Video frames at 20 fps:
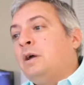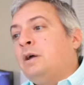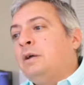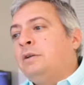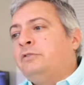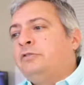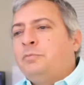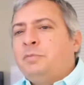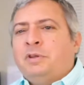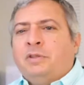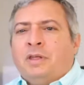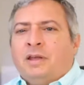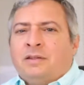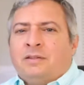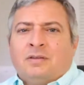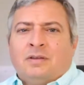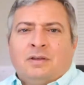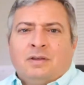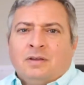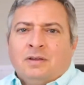It should be
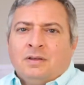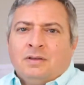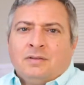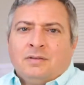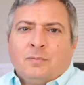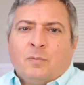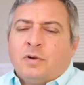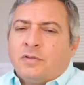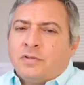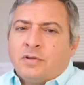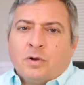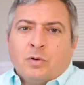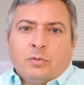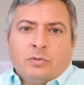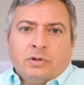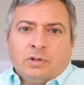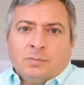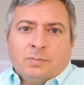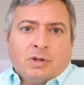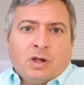like one of the
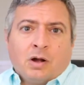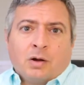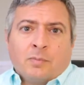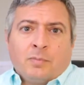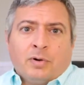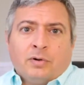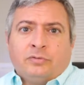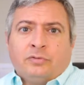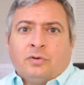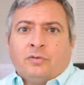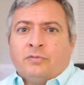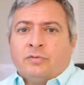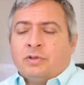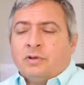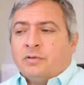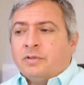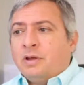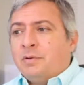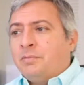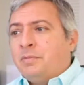only blog posts over
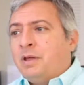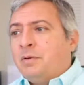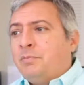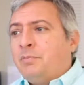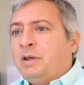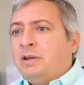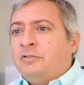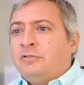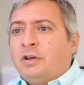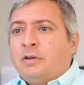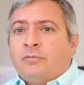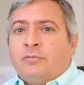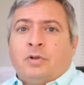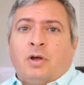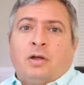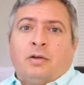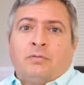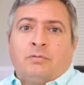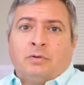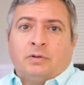there. That page I've
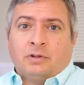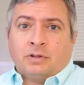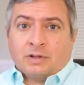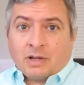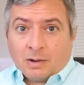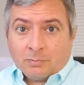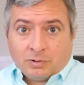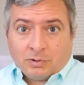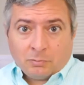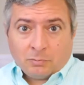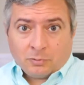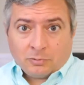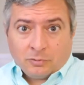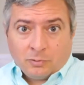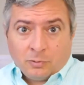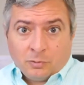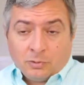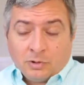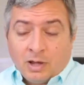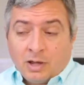not really kept up with
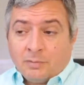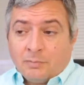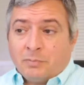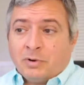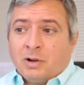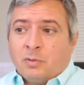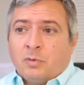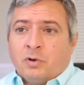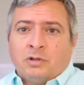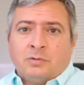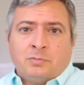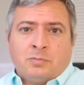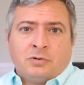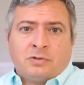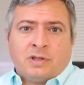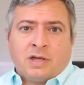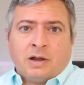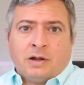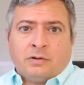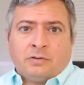a whole lot, but I wanted to
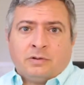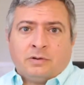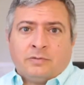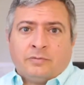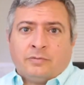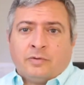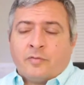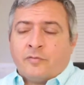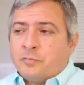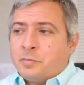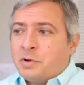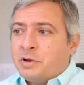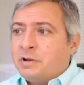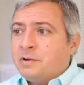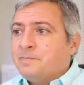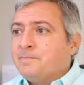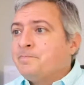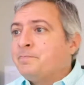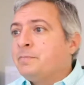put that out there for everybody.